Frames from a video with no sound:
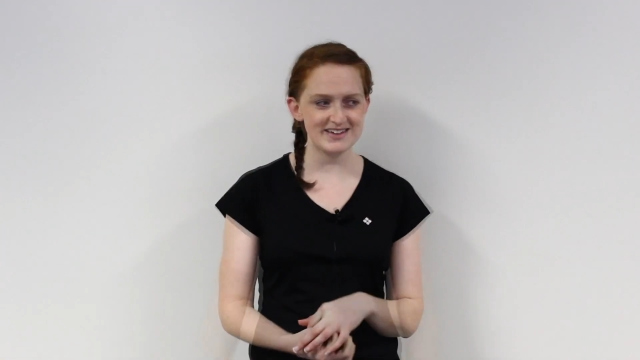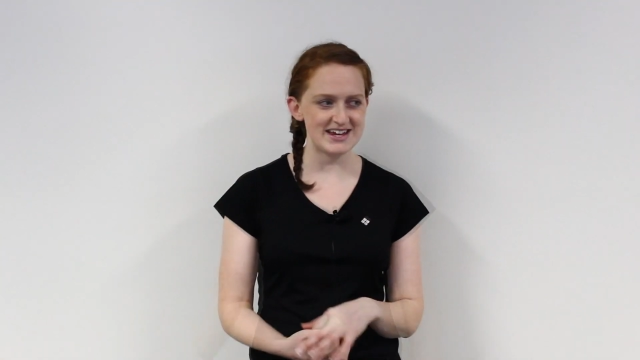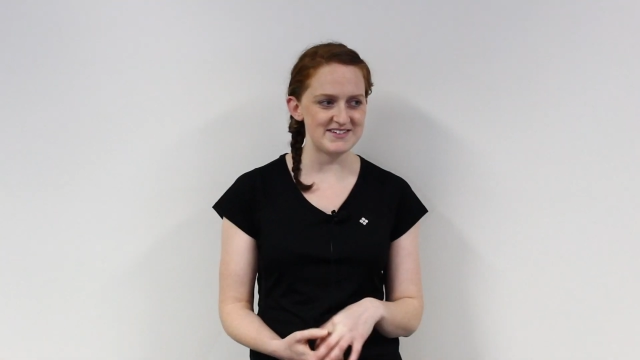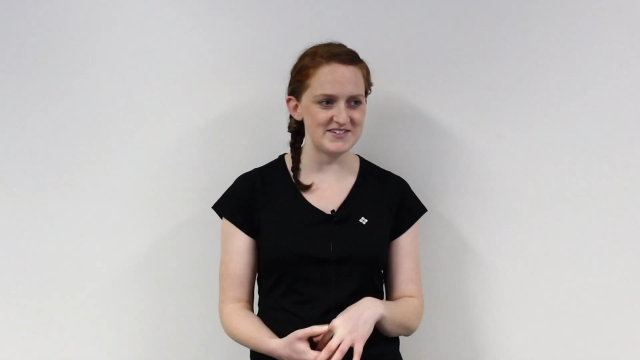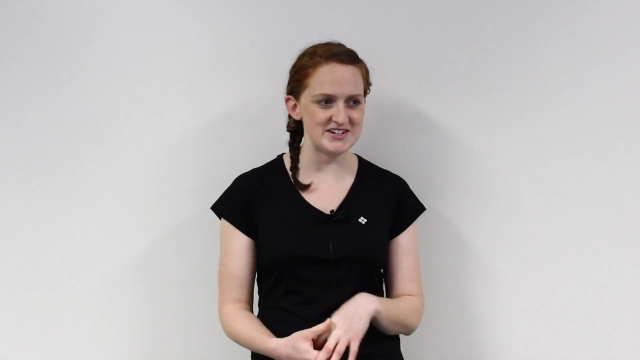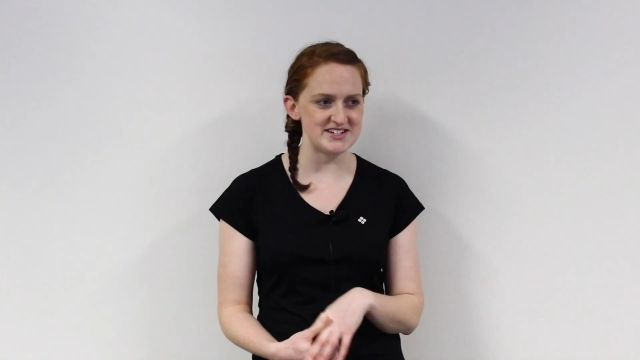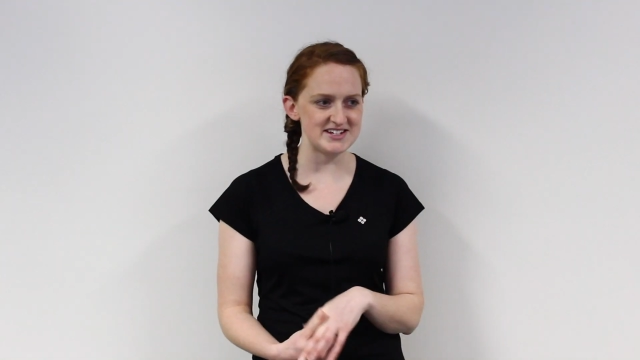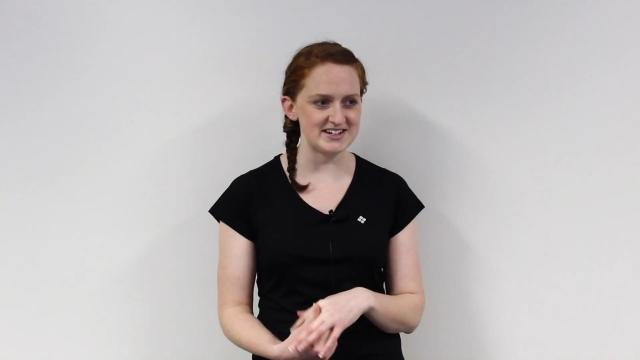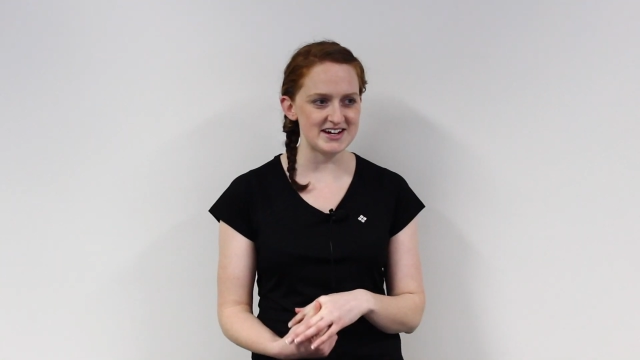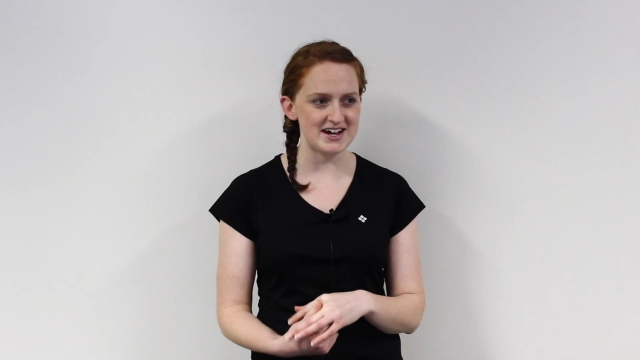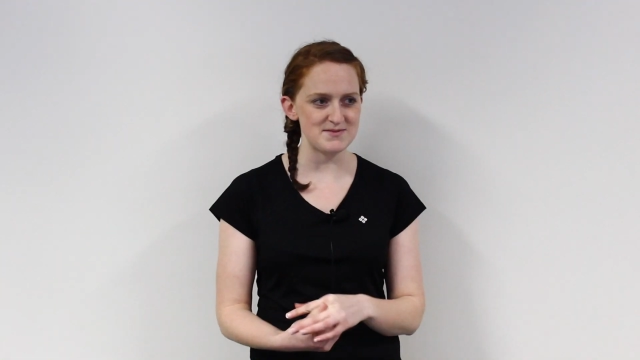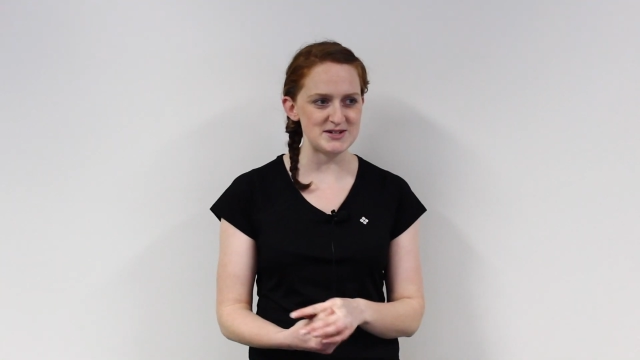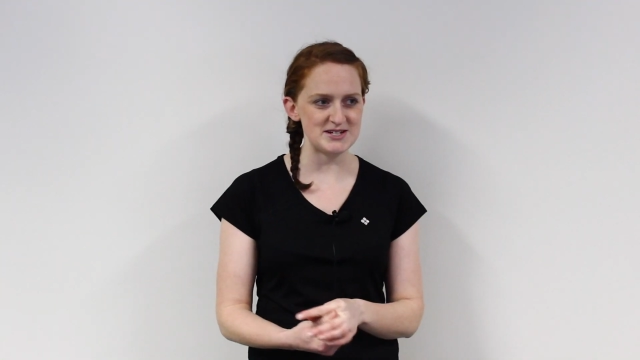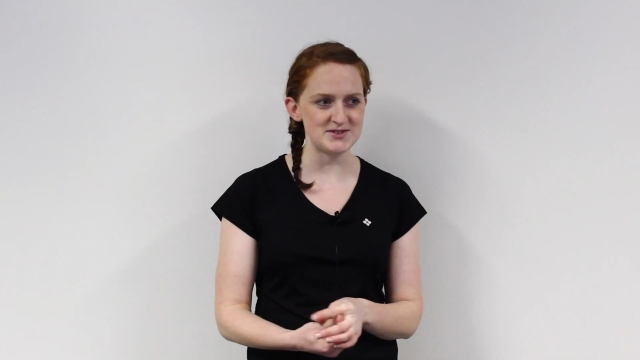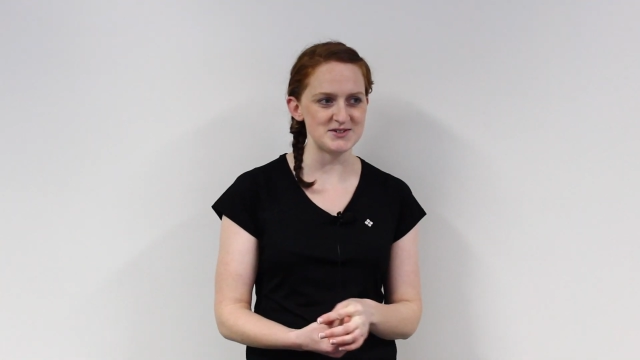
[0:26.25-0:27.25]
Kind of easy to
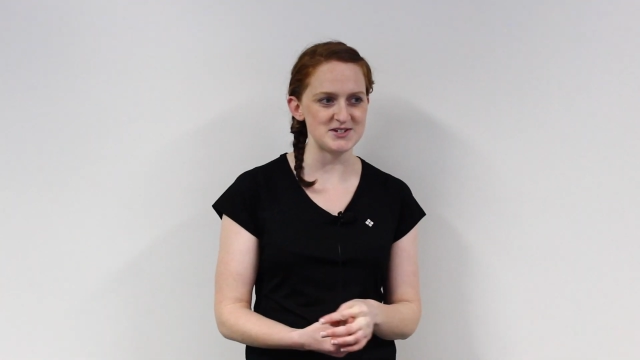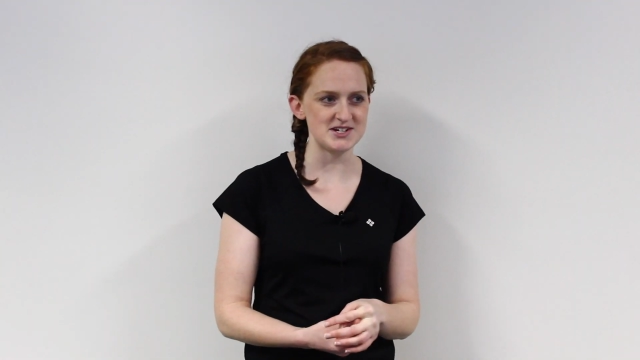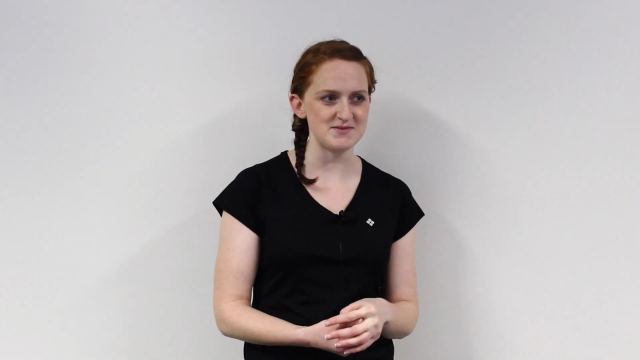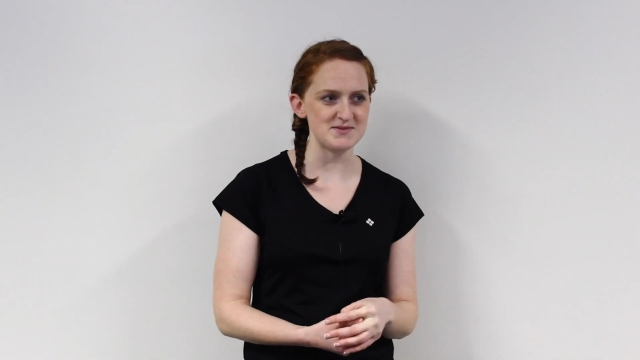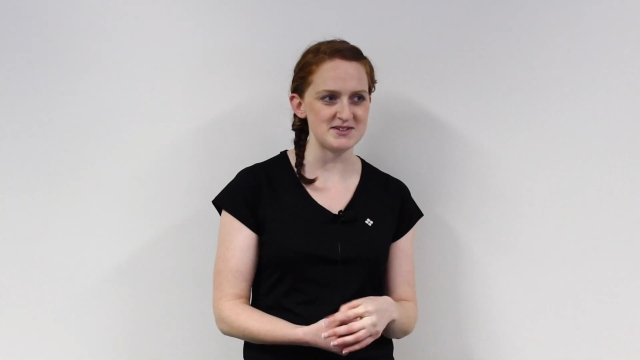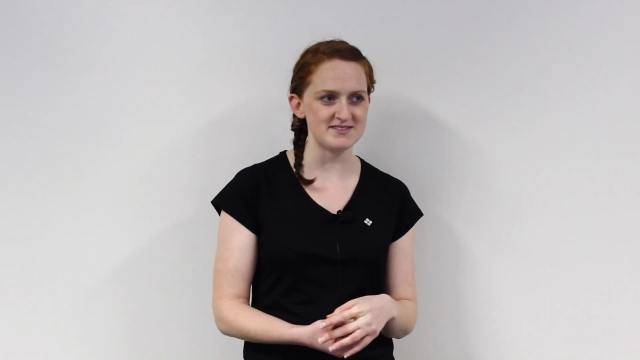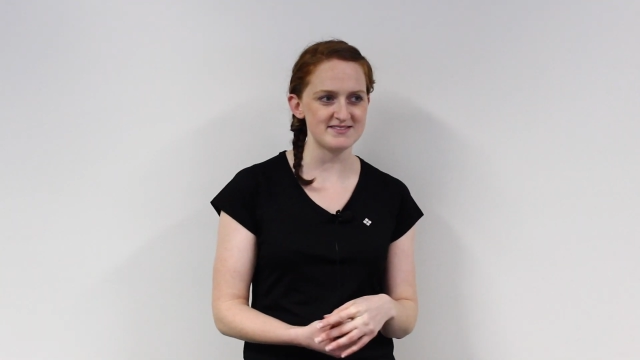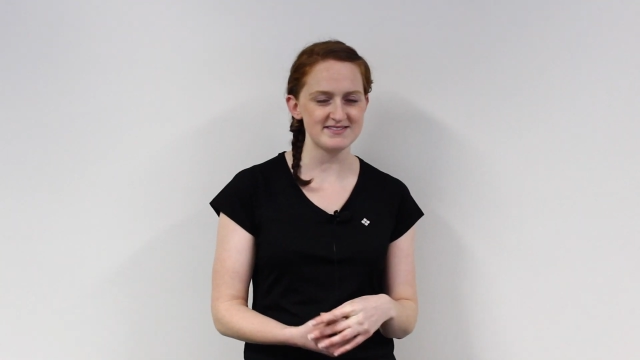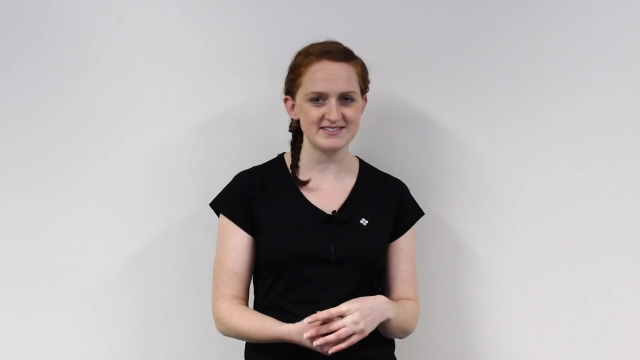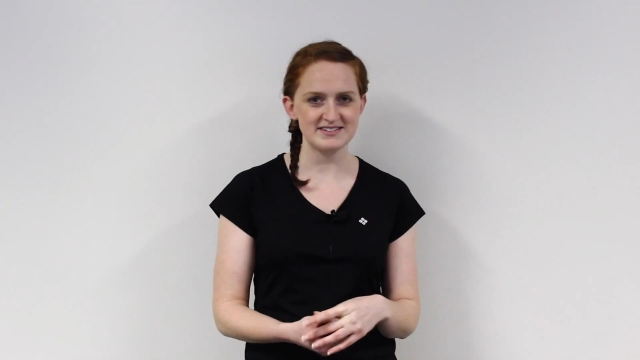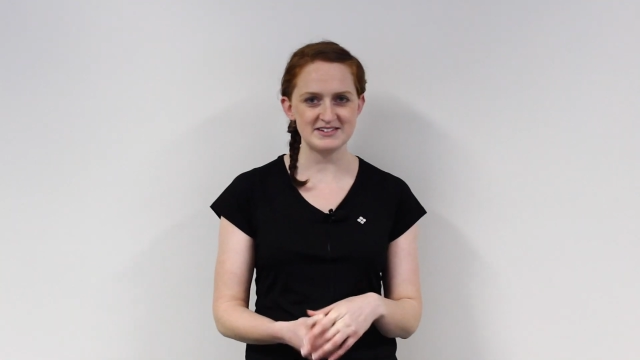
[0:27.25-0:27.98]
come into a gym and